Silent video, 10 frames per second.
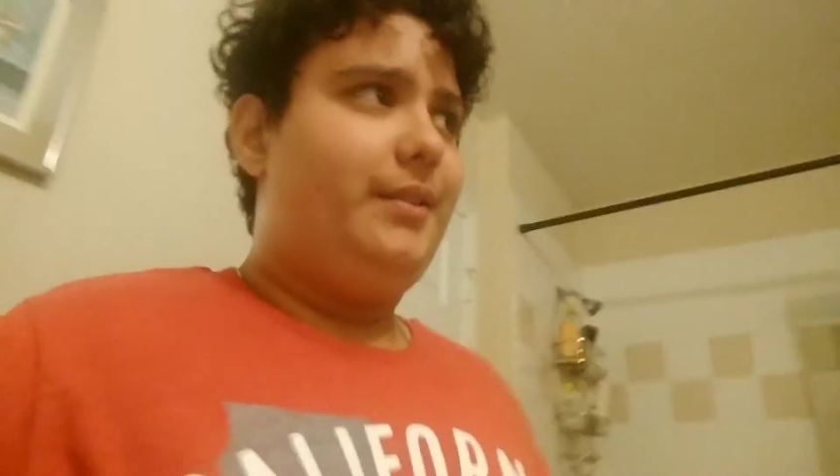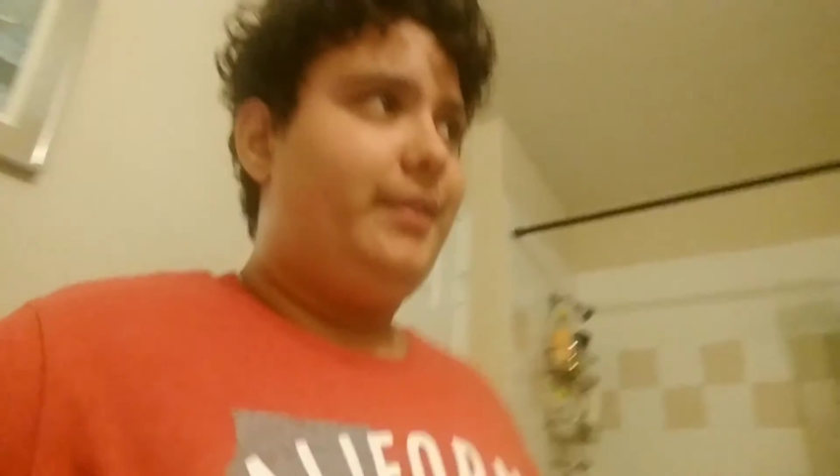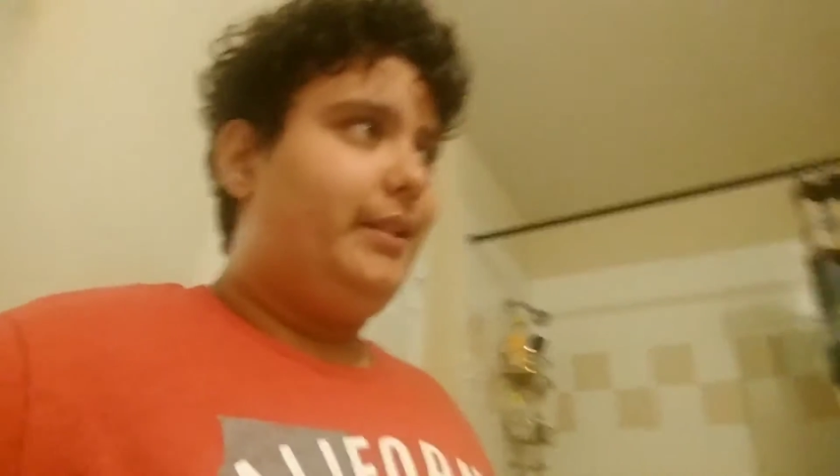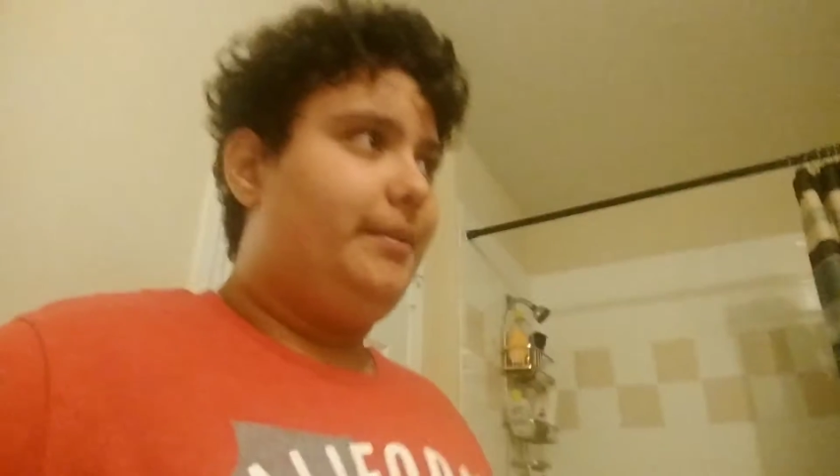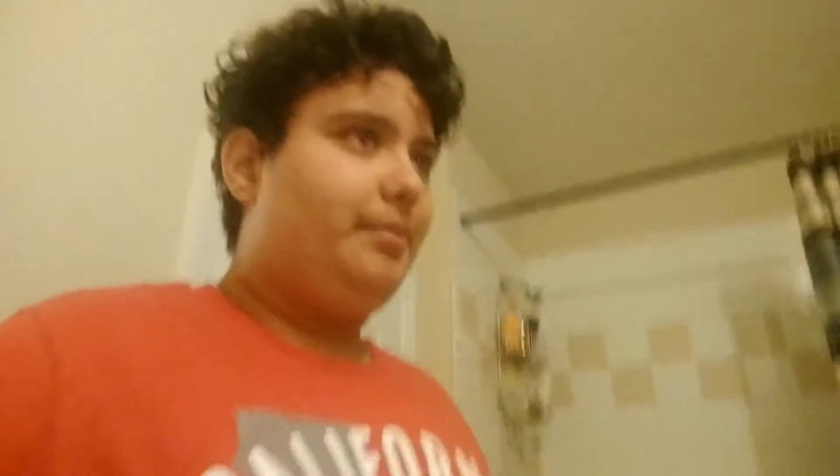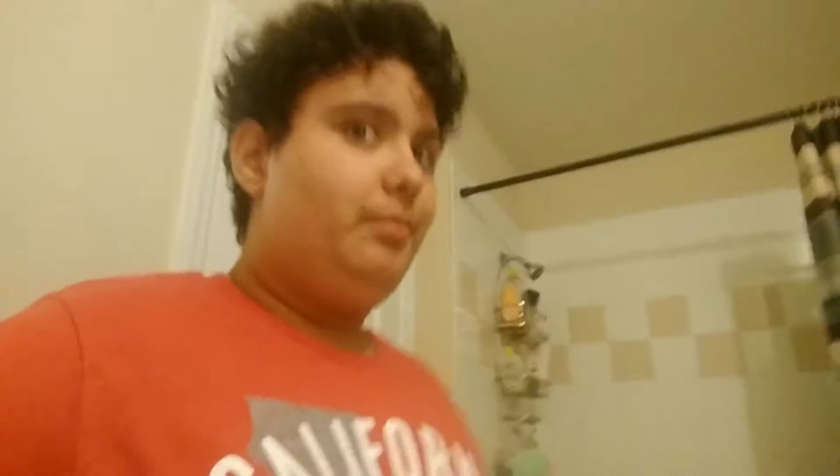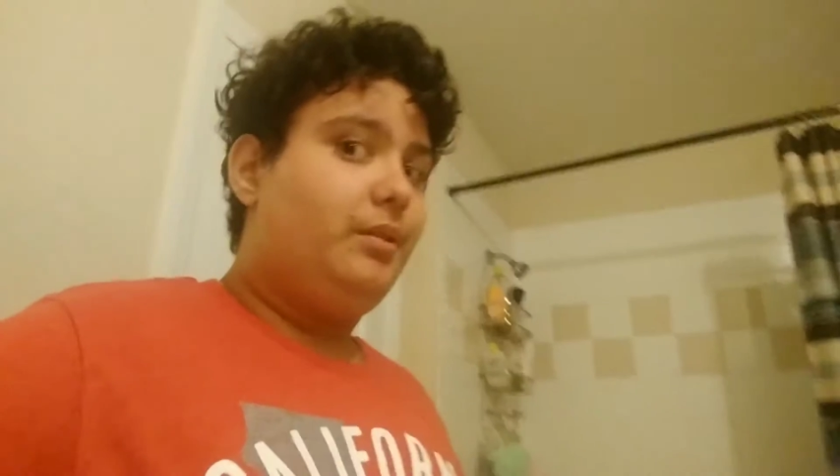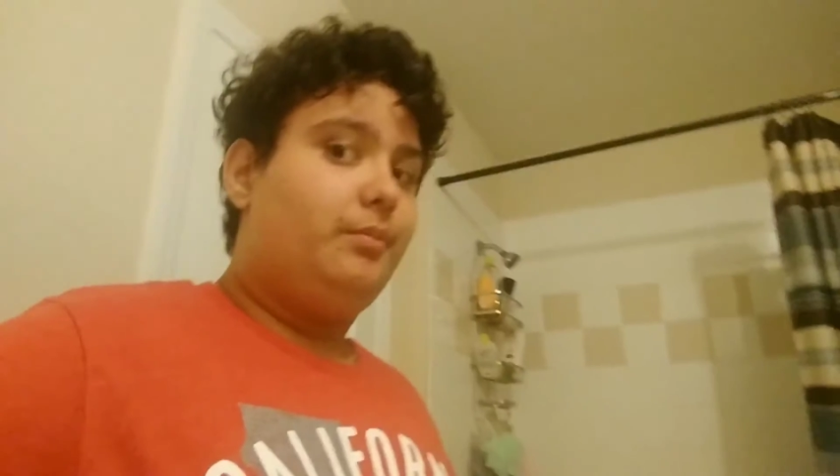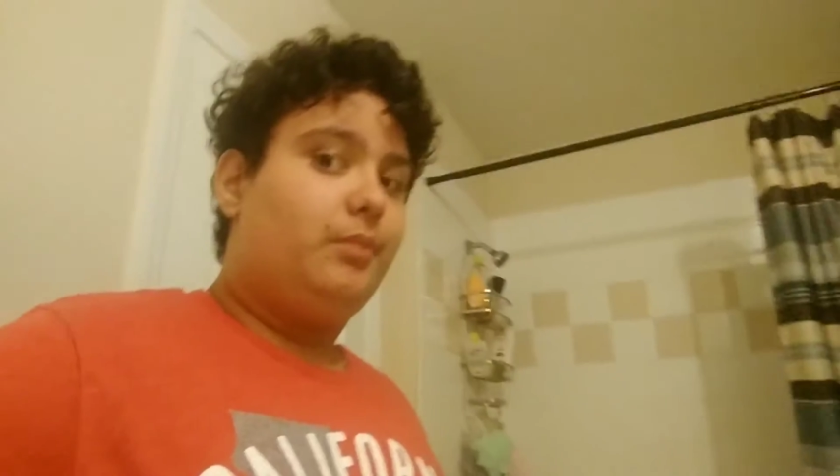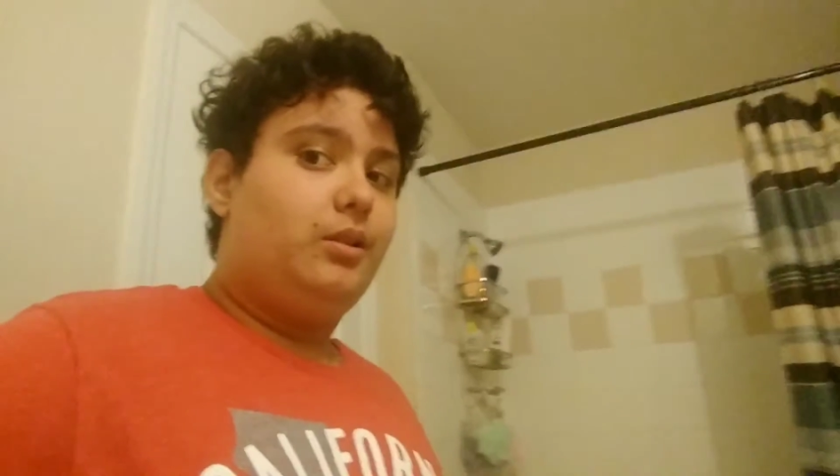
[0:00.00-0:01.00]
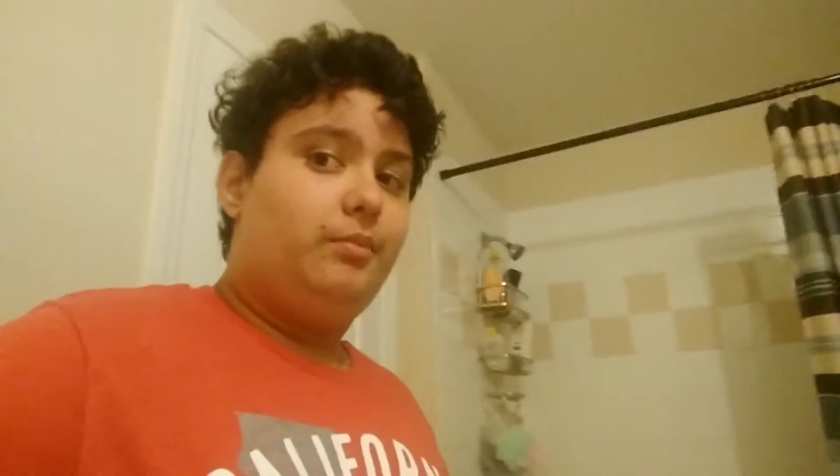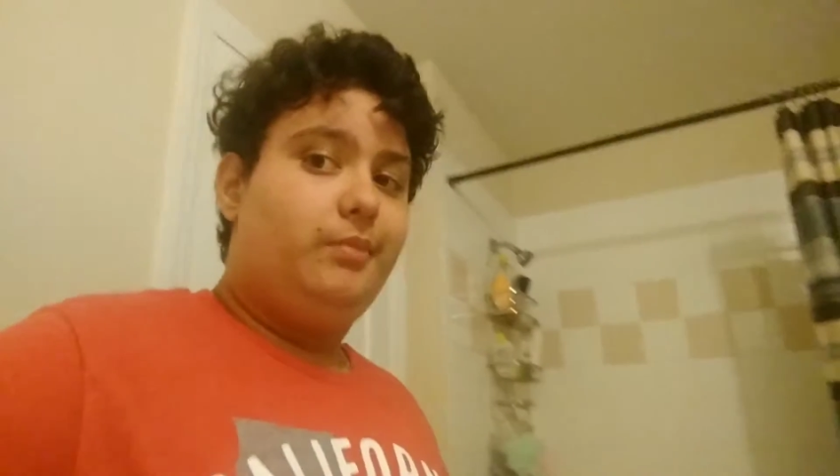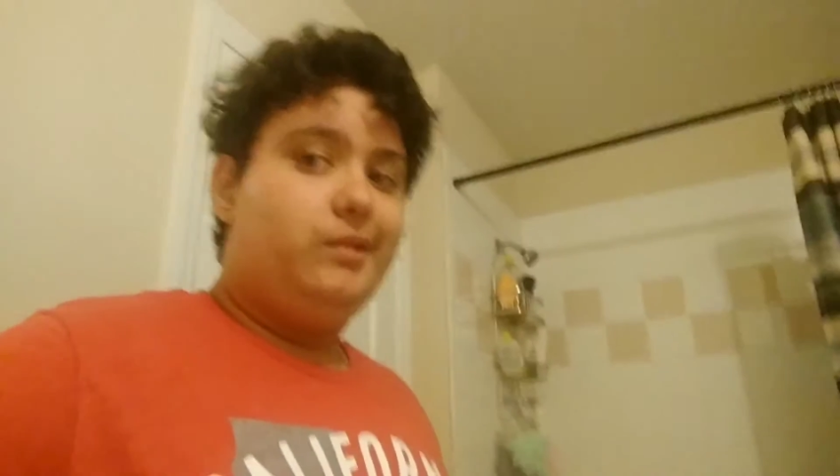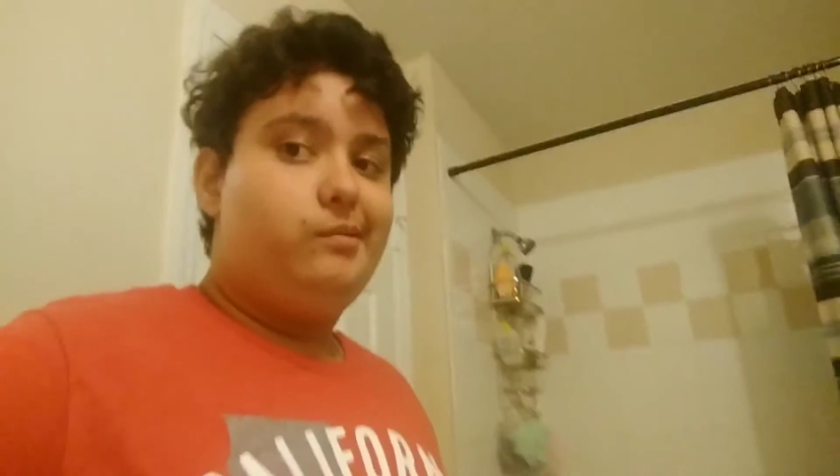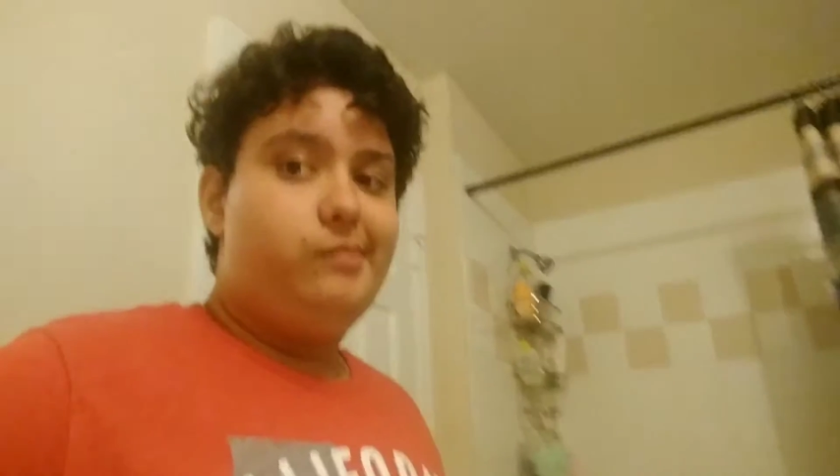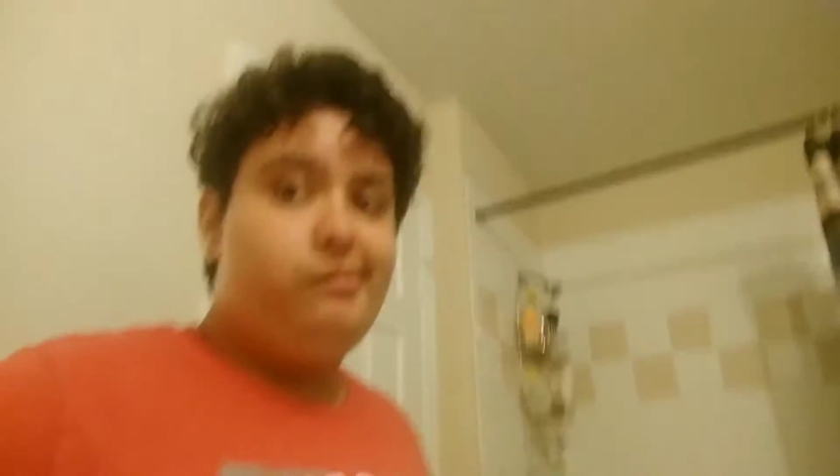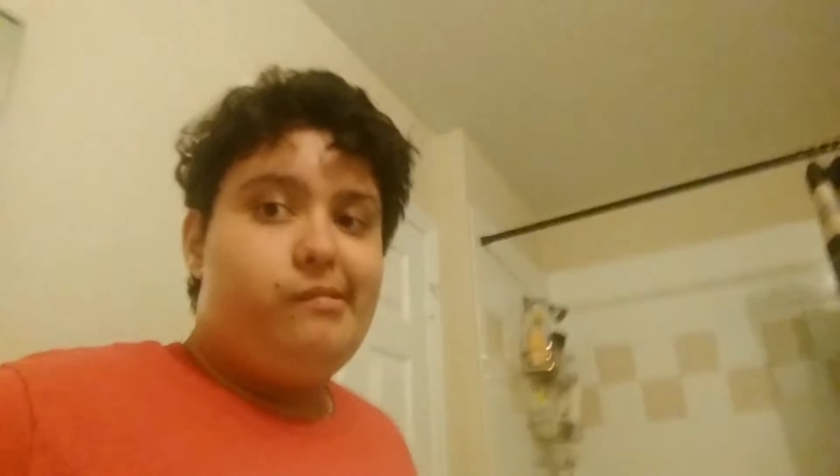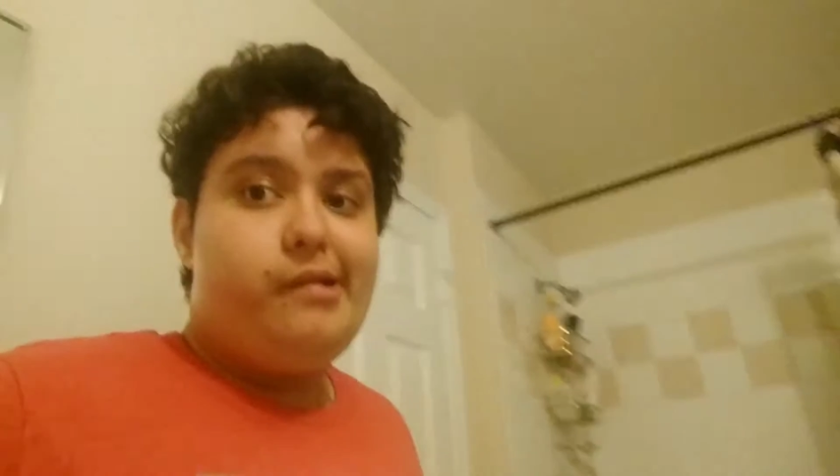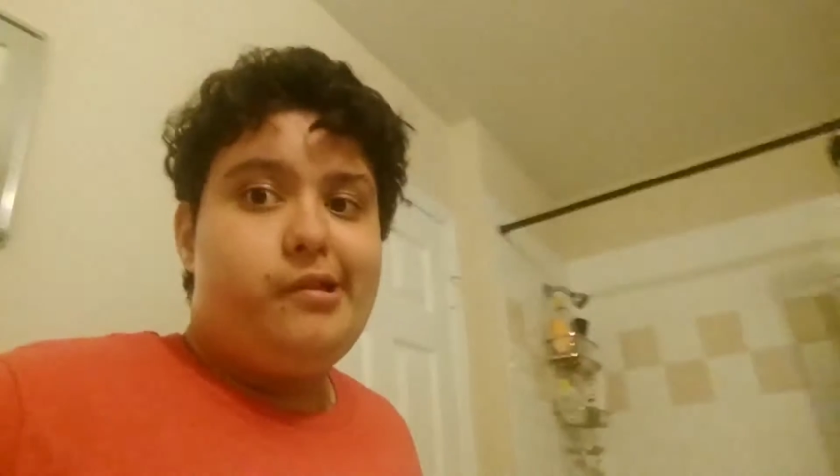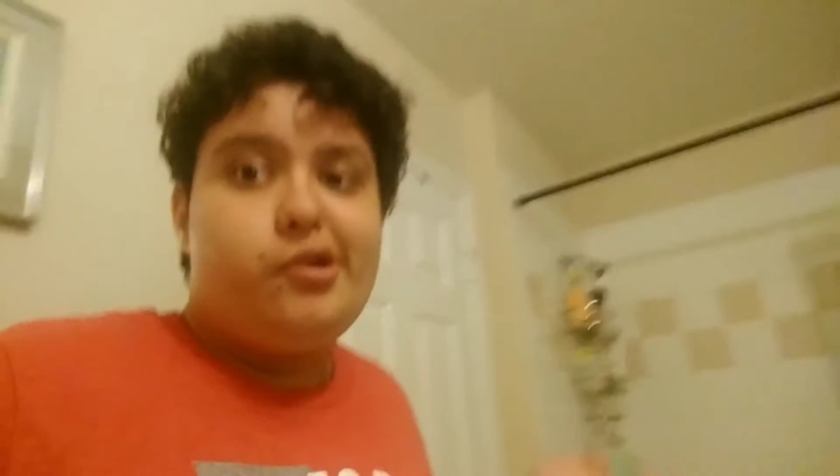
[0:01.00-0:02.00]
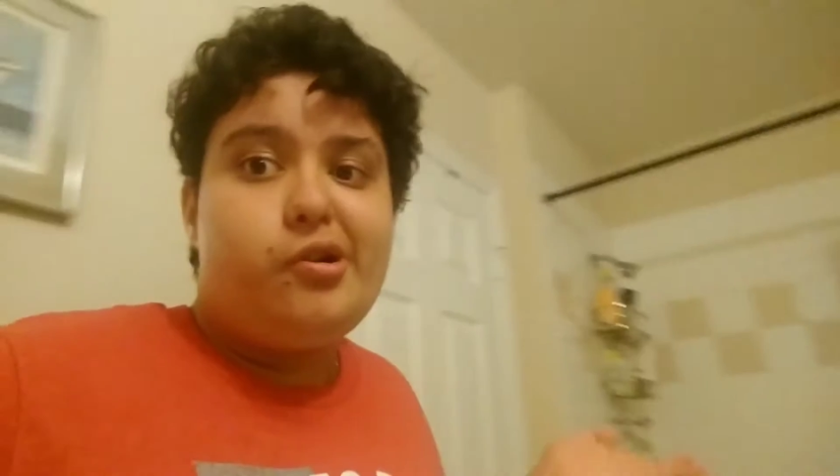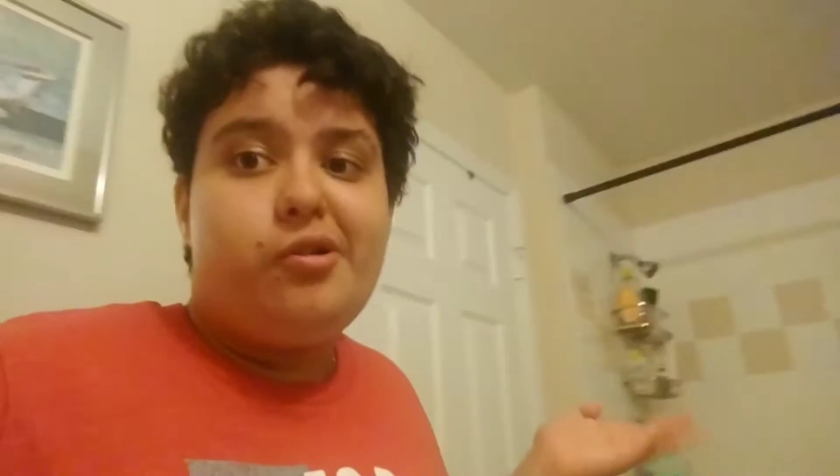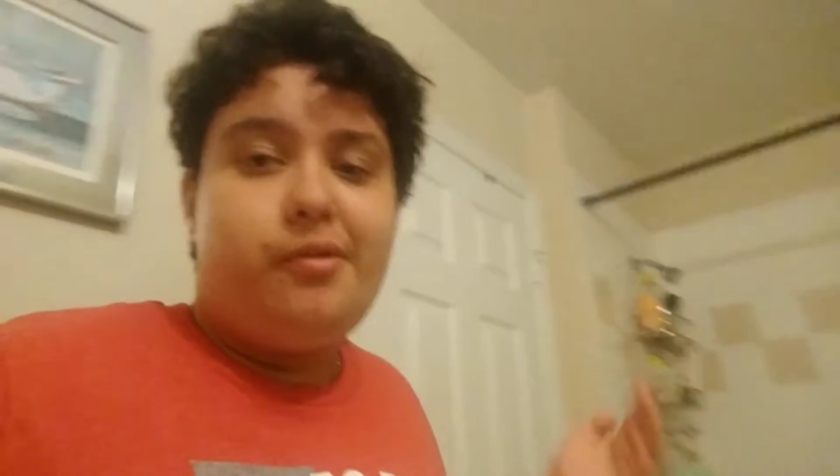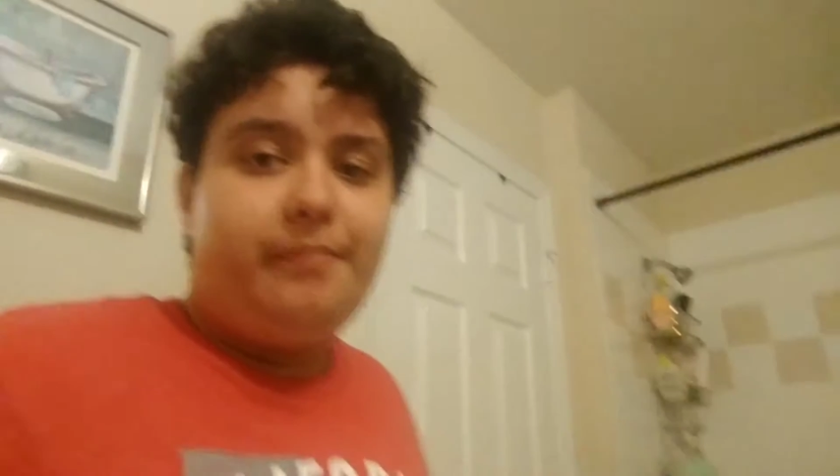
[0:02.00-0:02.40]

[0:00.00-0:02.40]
yeah, probably tomorrow. I'm, I'm not sure.